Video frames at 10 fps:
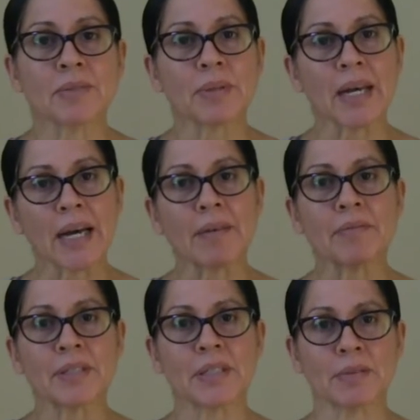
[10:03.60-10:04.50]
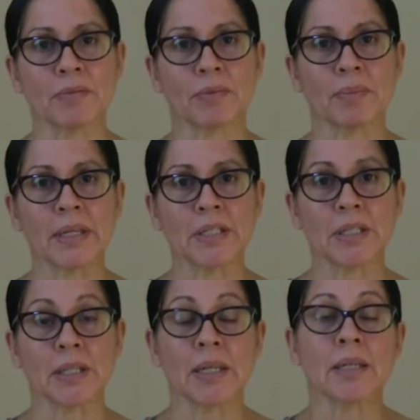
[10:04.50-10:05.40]
since we have this
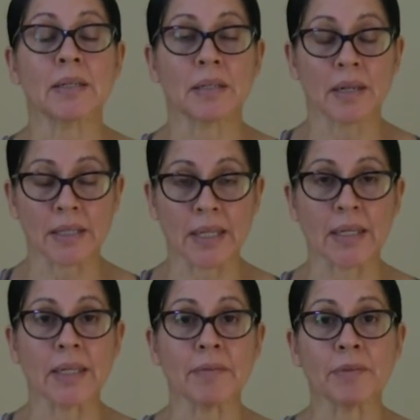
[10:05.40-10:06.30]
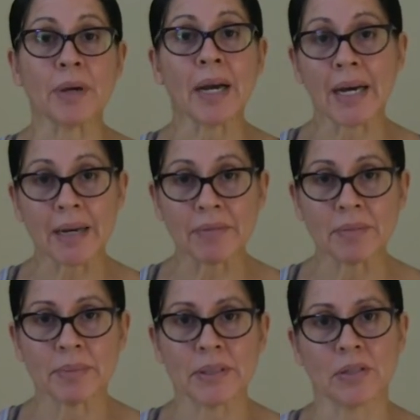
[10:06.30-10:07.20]
information, again, if you
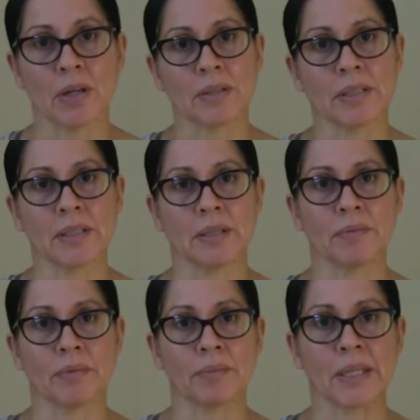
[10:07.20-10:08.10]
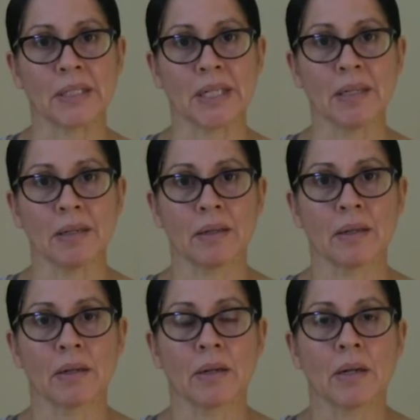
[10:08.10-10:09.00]
haven't been taught this information,
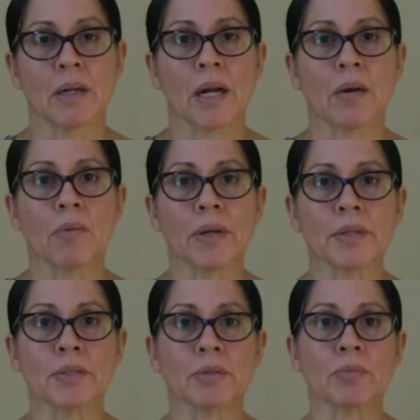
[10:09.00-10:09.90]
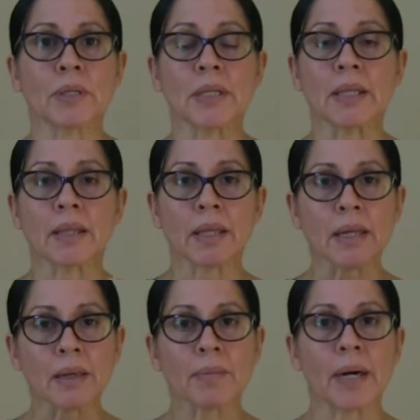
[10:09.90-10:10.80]
I want you to really
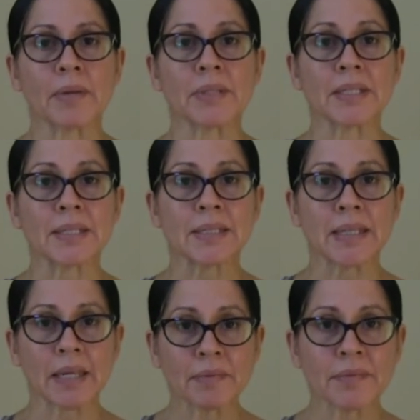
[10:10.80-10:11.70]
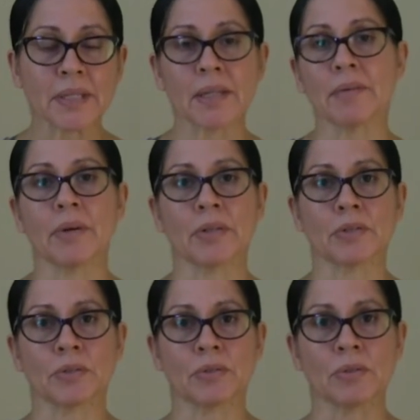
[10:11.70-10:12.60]
think about the safety of our
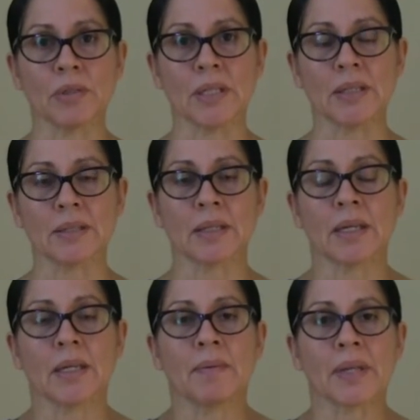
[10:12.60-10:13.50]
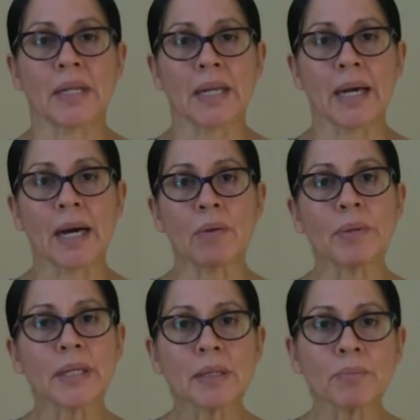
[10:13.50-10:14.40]
students and how
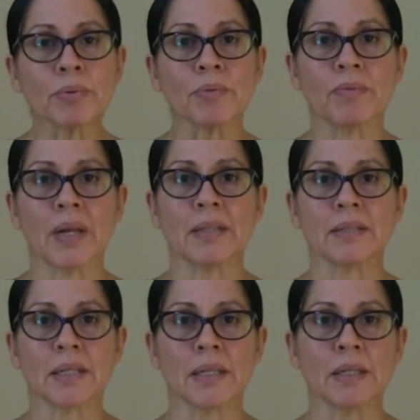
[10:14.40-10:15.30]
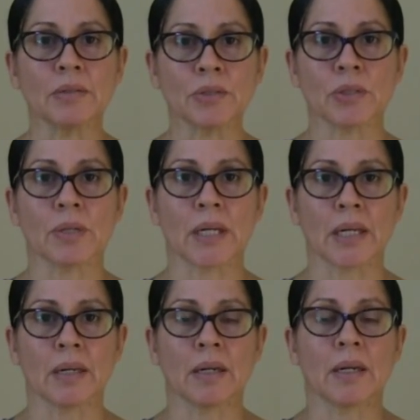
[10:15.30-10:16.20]
we can prevent
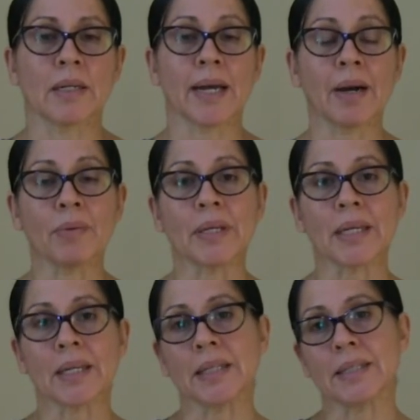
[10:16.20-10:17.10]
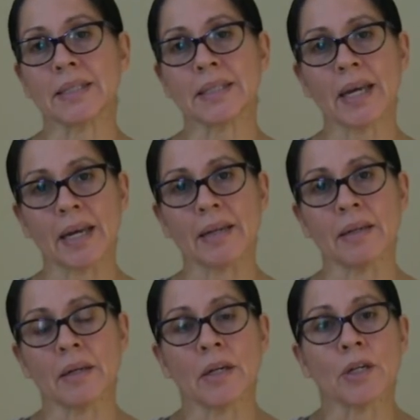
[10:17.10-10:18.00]
injury and how we can
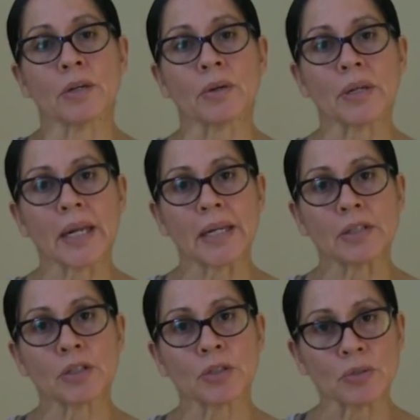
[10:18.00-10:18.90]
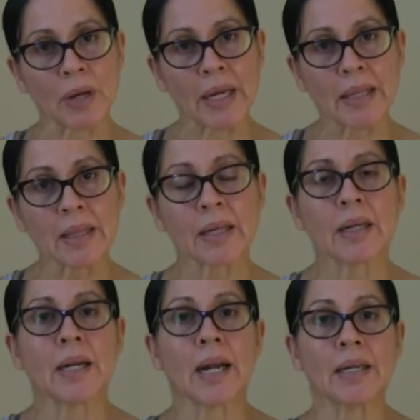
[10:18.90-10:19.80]
instead create strength
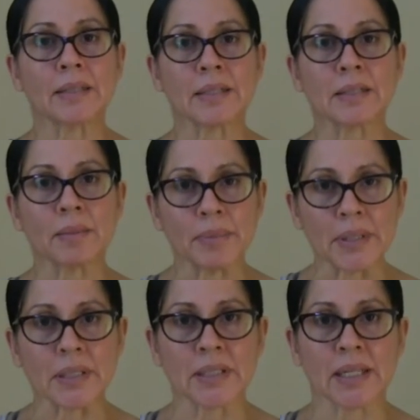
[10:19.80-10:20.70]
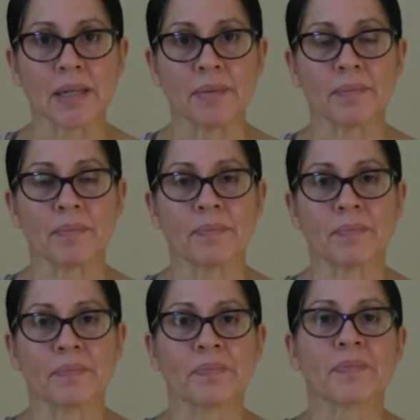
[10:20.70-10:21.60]
and stability.
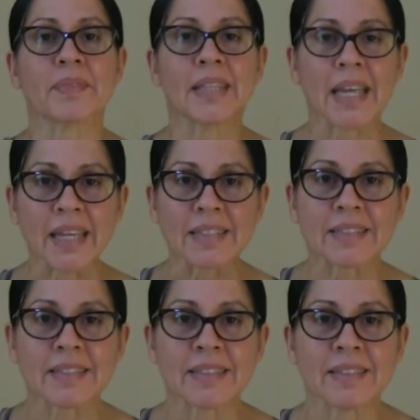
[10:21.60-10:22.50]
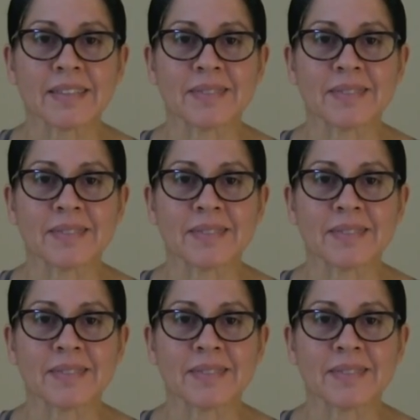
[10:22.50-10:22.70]
Thanks.